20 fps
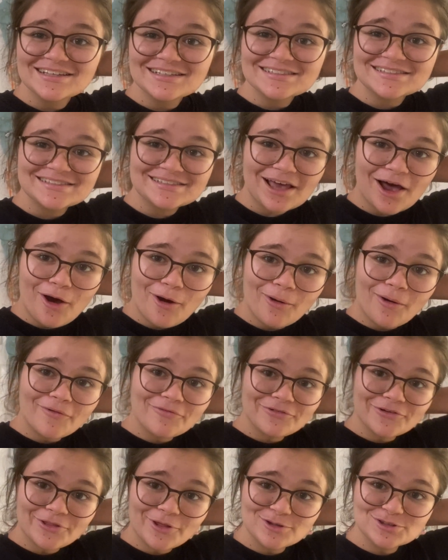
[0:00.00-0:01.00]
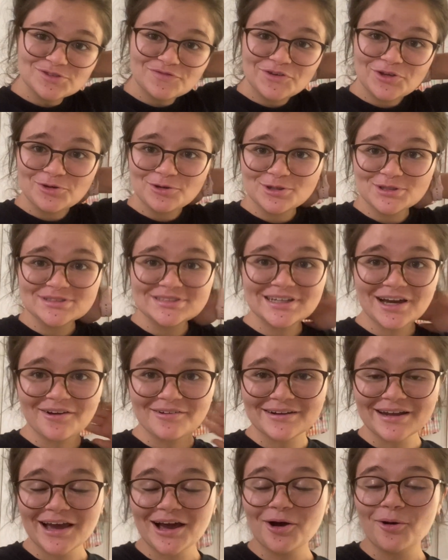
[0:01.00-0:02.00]
So for those of you who
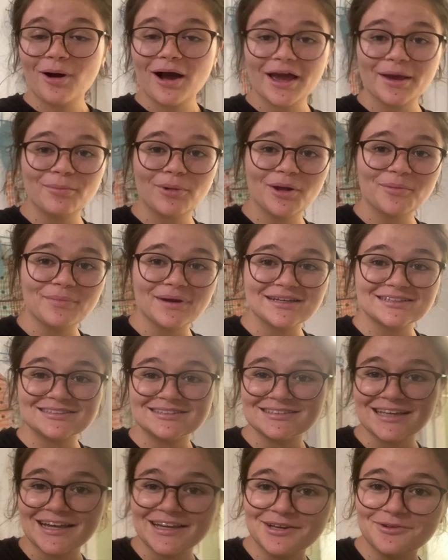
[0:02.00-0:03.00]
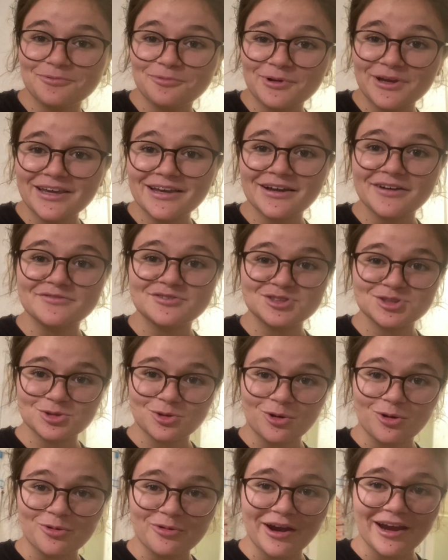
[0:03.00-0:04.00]
don't know, I'm on my second week of
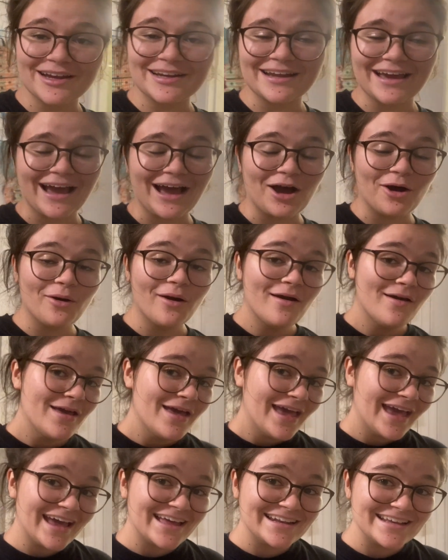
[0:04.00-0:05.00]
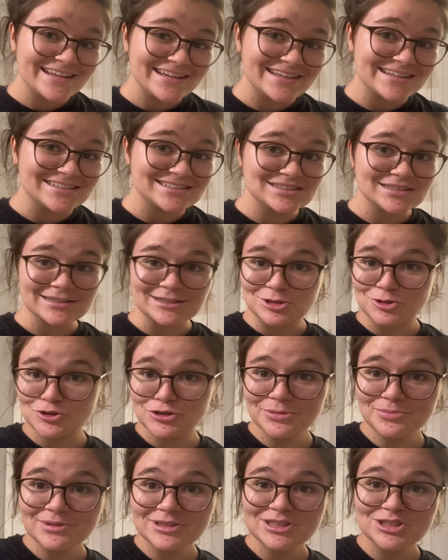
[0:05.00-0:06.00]
school right now and it is
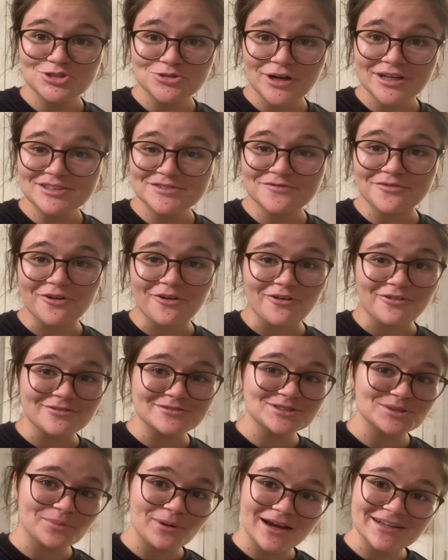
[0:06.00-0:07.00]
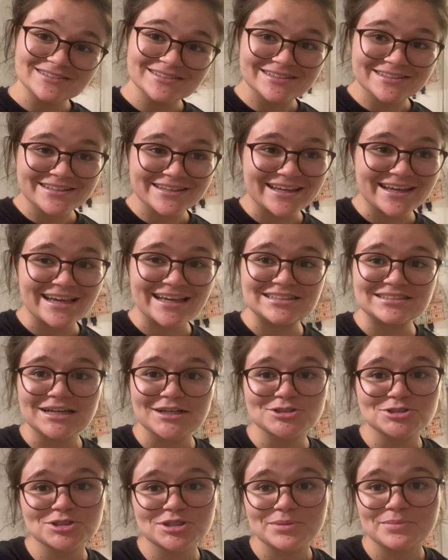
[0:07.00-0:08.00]
extremely stressful, surprisingly. It's
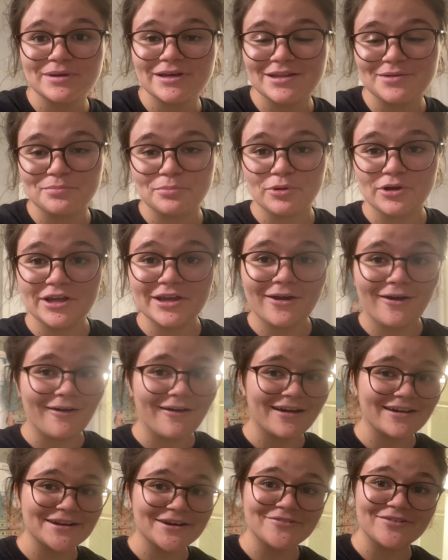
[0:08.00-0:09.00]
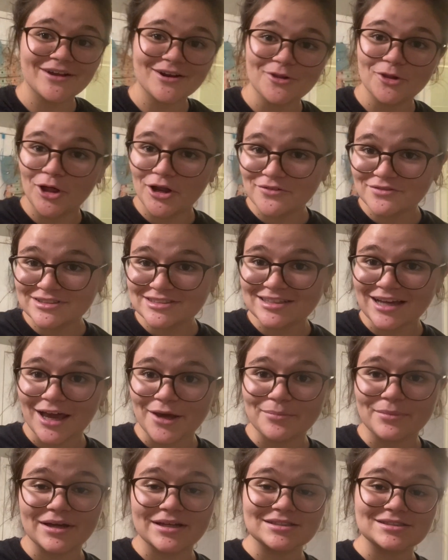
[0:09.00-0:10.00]
actually been pretty hard. I've had a lot of
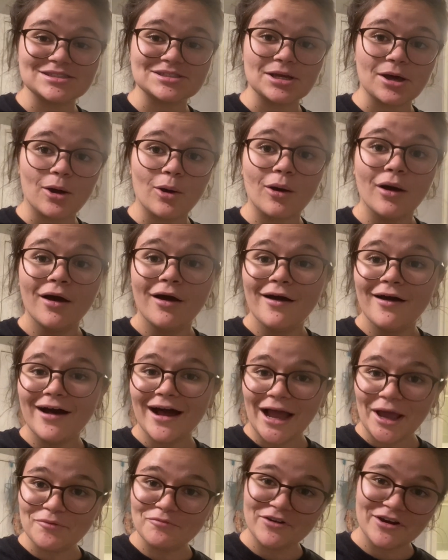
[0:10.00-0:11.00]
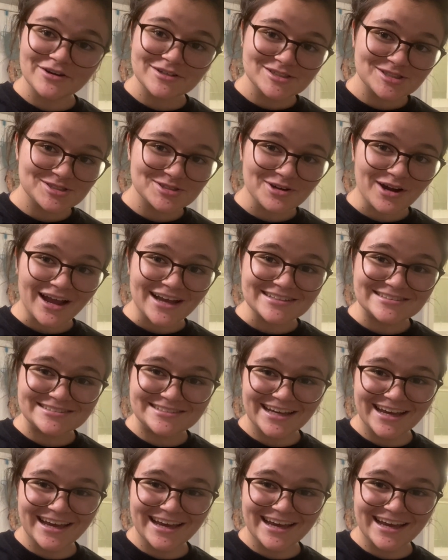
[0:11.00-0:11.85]
assignments, so I'm very stressed.